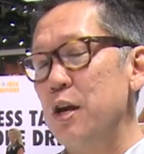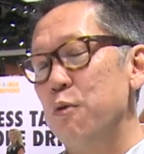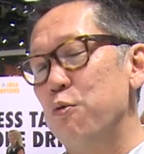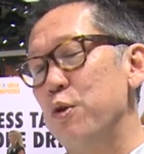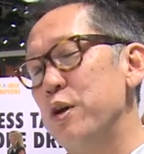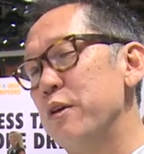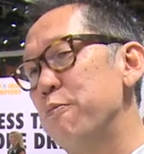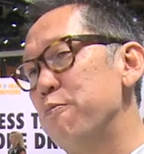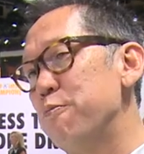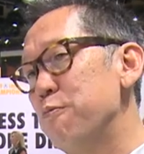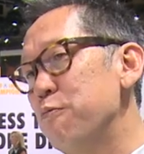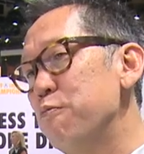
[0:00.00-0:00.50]
And
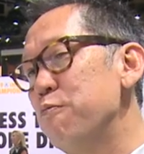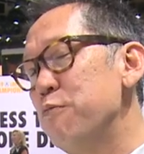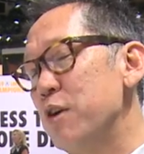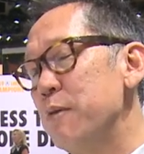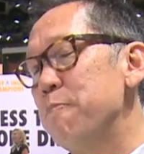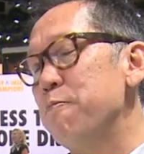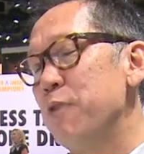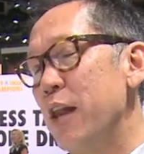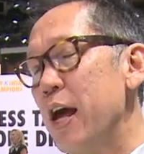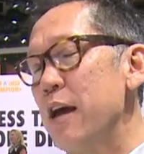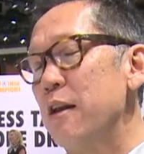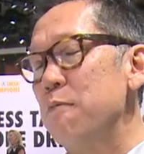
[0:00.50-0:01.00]
we, we
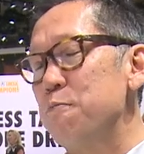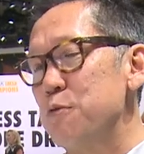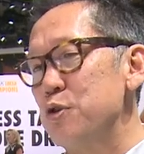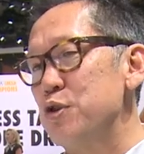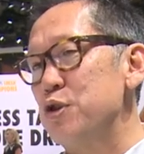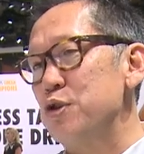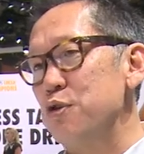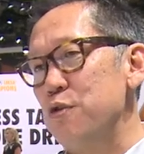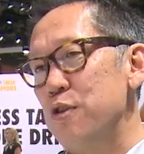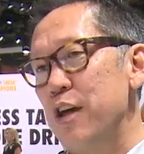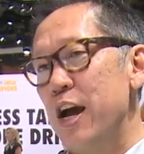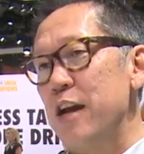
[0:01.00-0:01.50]
plan to
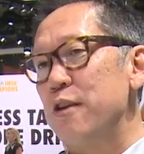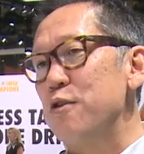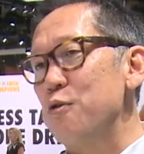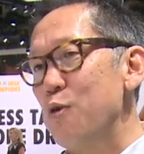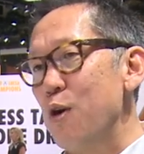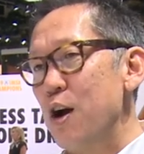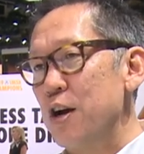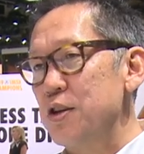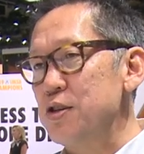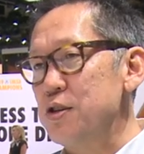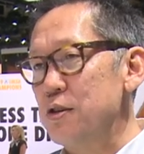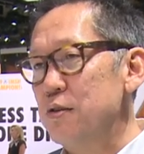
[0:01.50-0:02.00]
pursue that
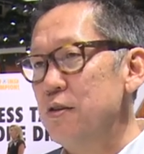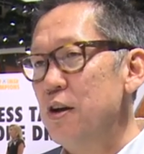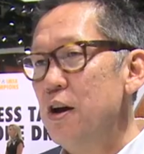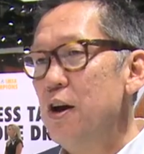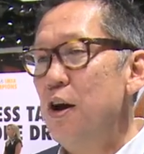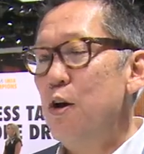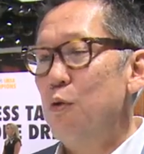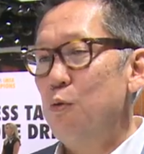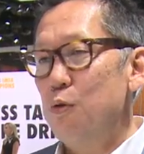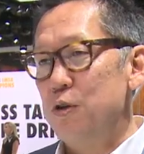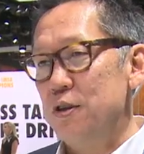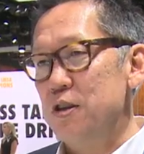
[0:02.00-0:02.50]
direction
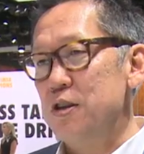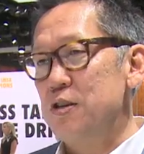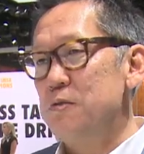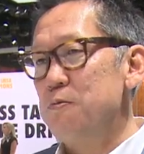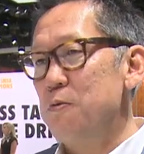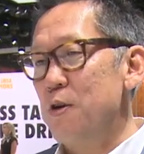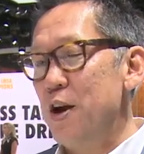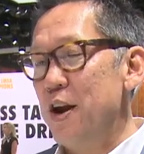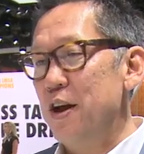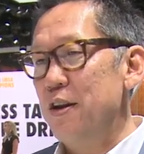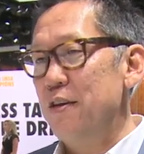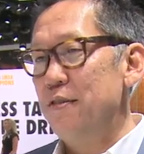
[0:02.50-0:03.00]
with this
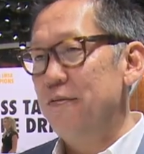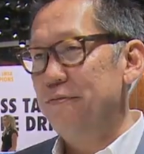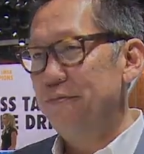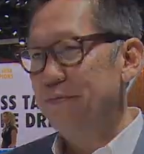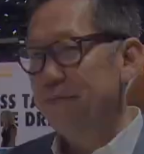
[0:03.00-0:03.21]
brand.